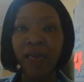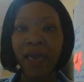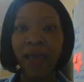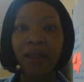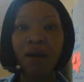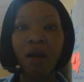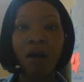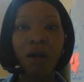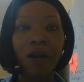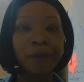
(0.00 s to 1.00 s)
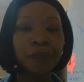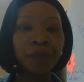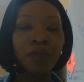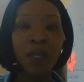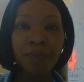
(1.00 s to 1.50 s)
that are
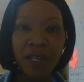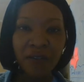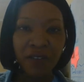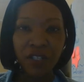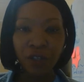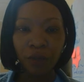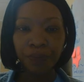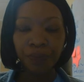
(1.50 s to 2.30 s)
beneficial.